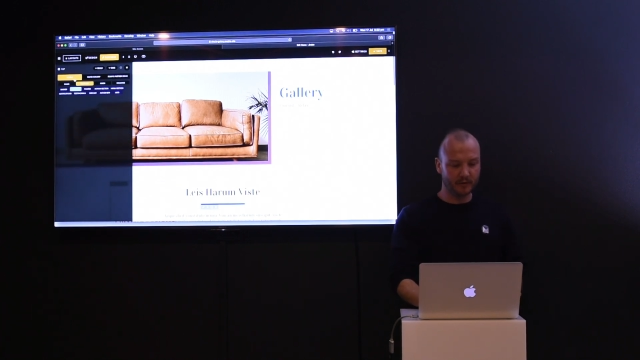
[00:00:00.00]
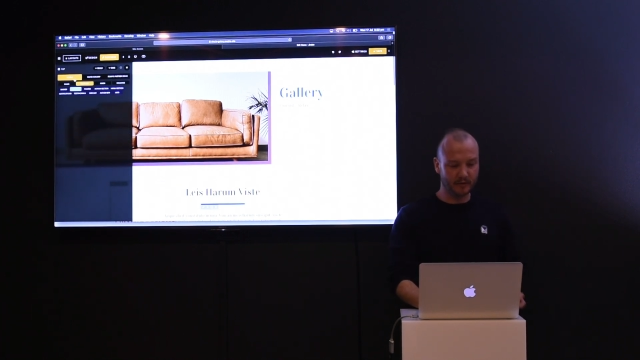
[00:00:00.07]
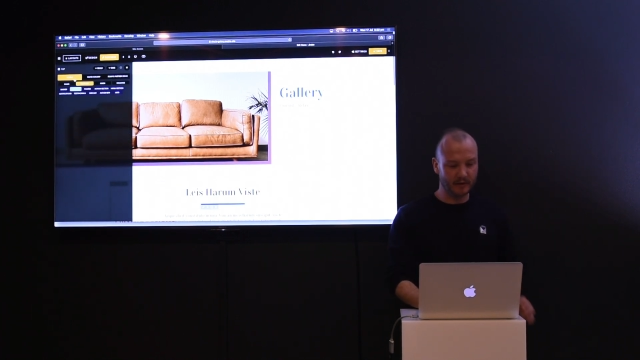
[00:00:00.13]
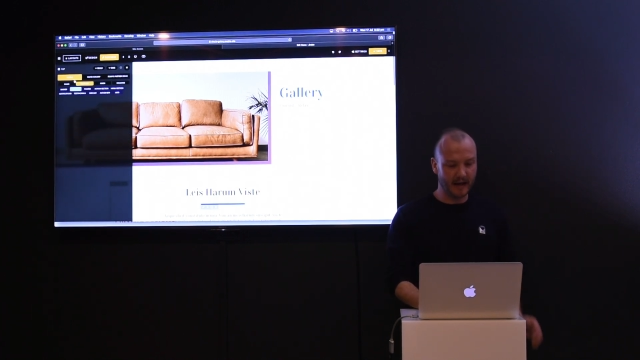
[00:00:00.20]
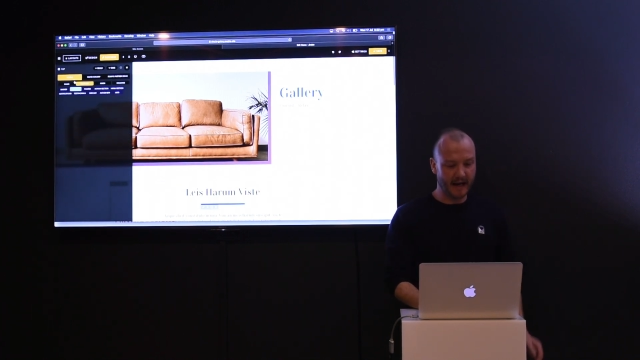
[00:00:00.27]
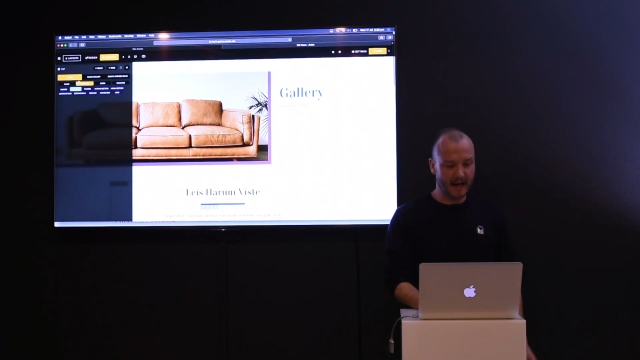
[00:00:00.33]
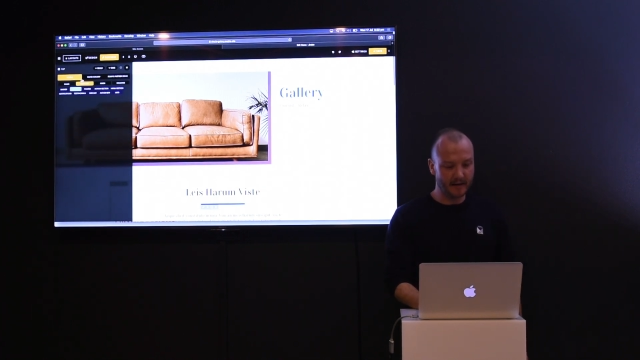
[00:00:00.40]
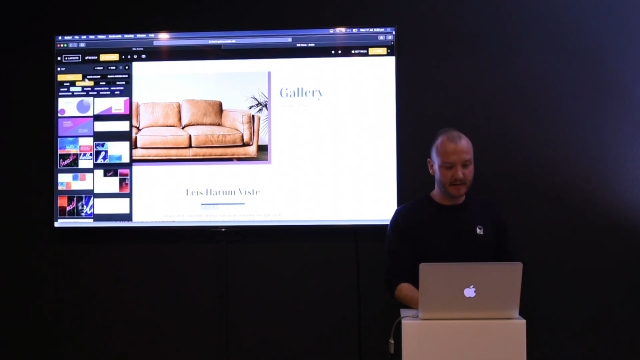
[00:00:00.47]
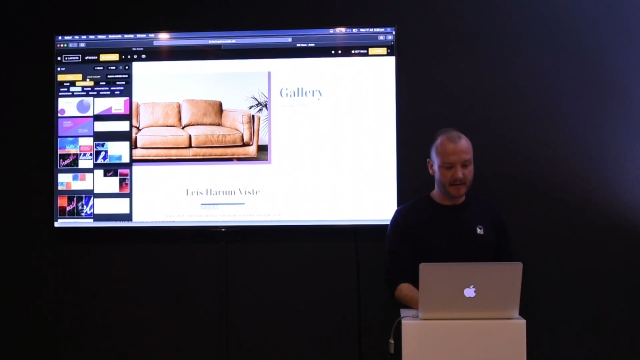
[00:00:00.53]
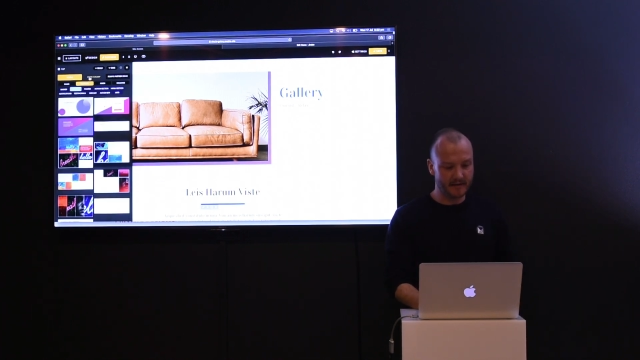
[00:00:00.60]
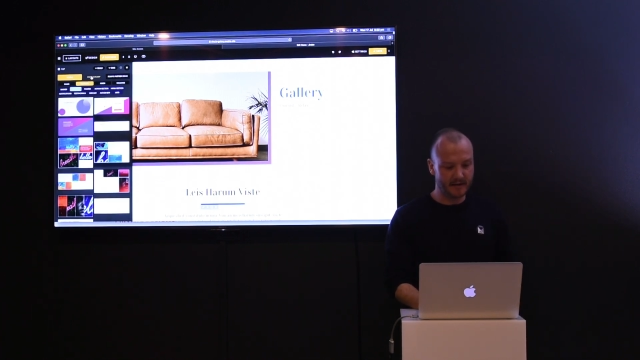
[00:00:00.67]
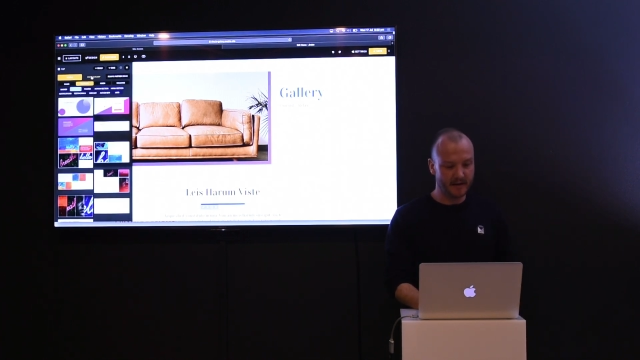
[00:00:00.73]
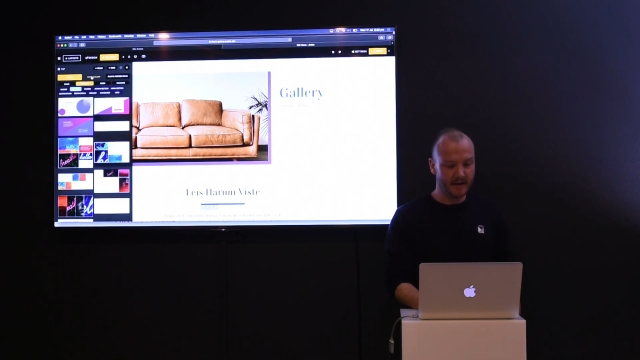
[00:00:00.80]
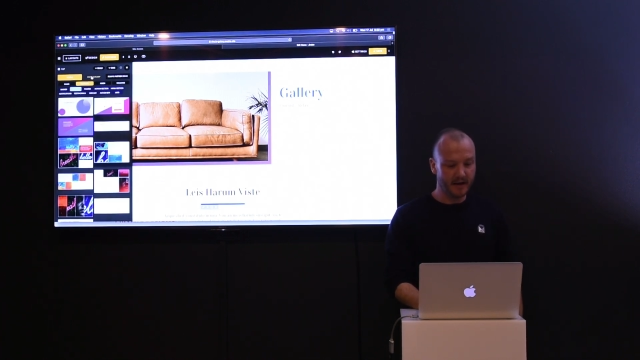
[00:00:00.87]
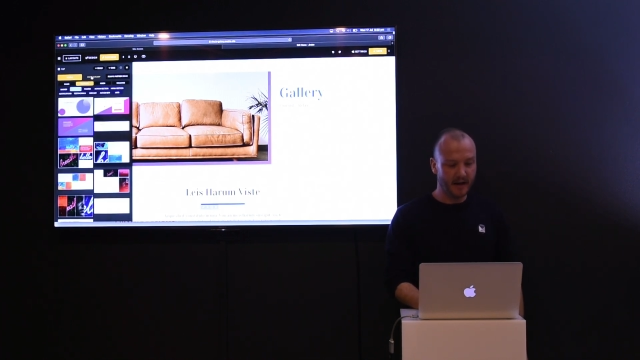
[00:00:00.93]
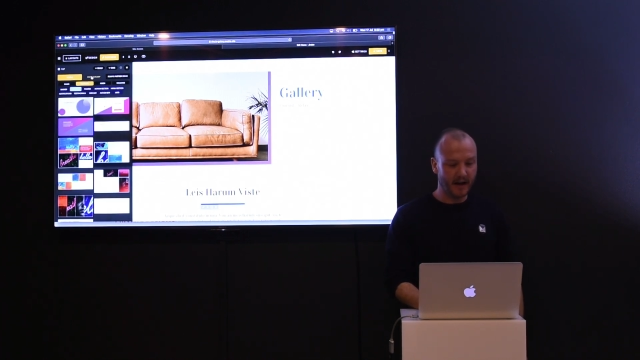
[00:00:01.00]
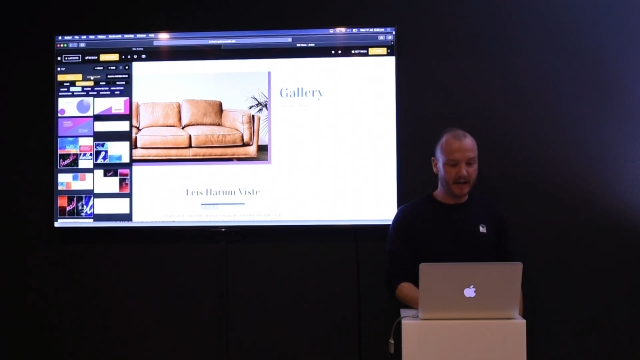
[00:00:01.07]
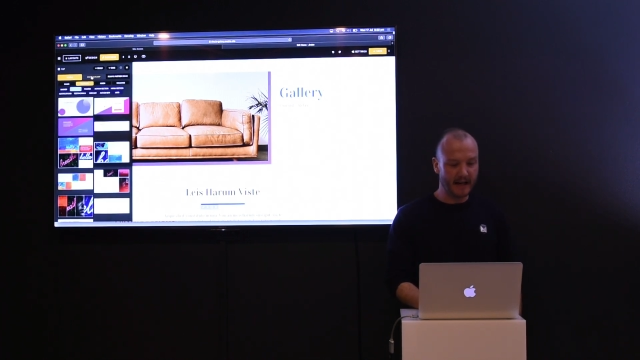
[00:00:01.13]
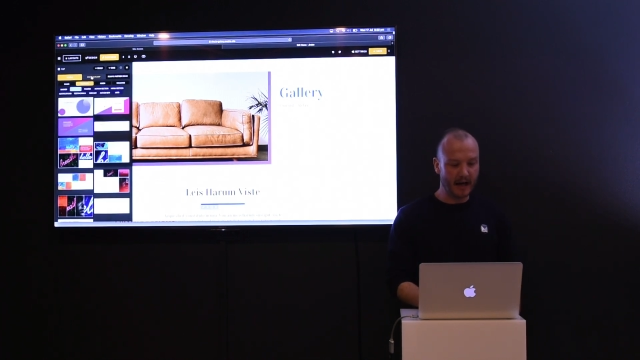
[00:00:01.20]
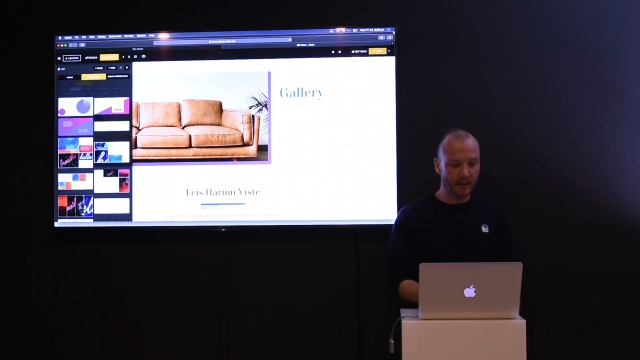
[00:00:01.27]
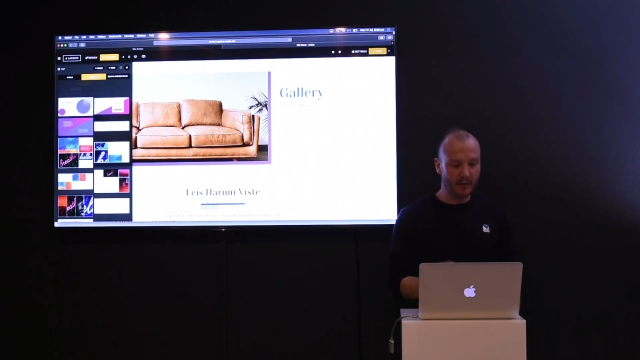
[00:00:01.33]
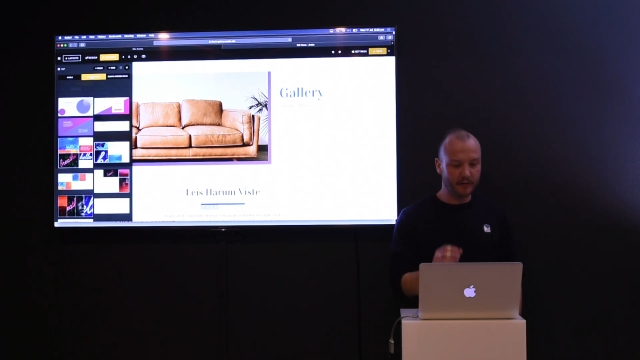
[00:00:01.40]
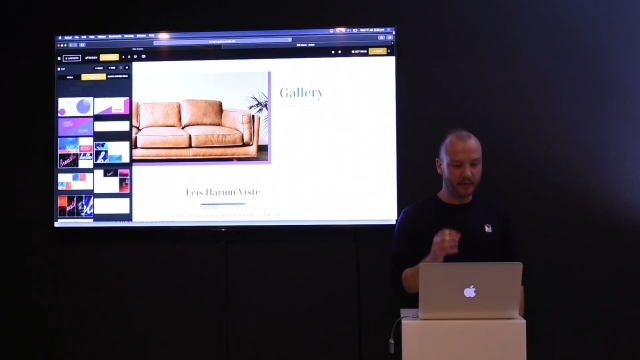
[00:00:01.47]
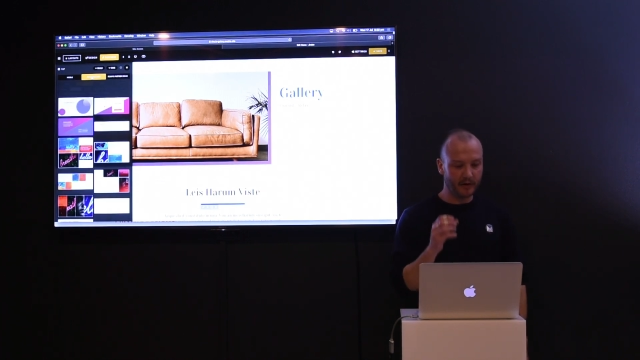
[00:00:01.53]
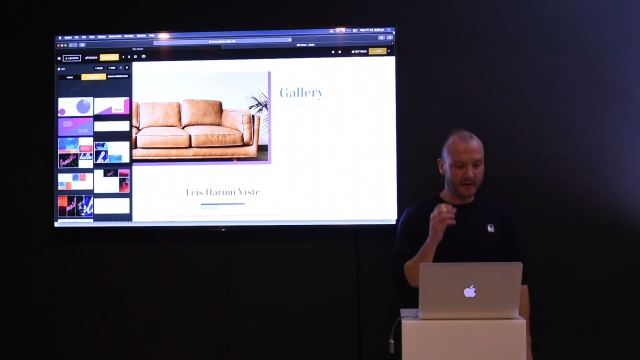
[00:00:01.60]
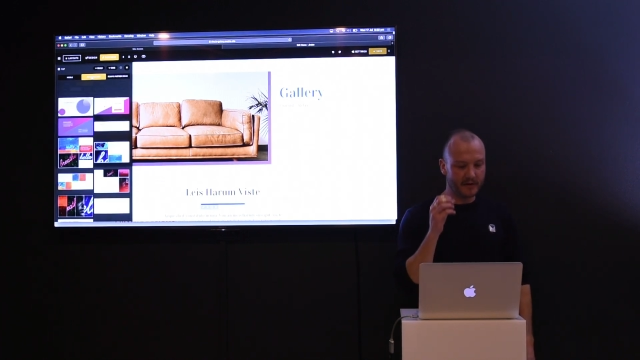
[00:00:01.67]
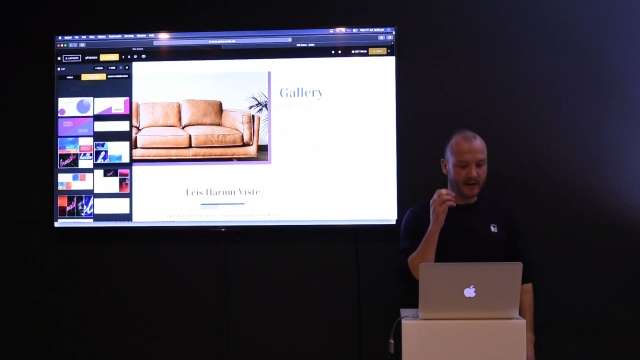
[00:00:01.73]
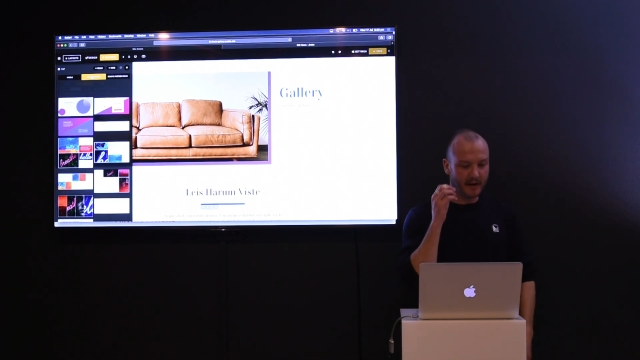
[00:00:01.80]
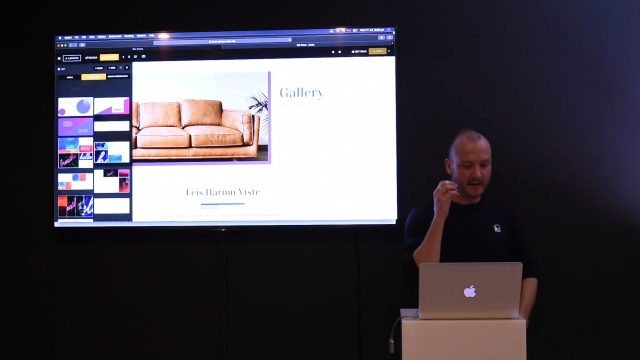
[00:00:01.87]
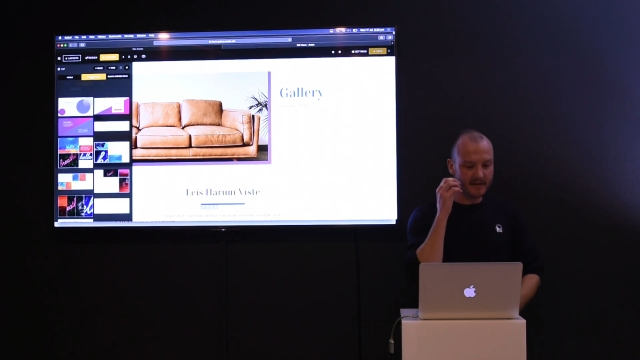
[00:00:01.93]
layouts, and now we've looked at, as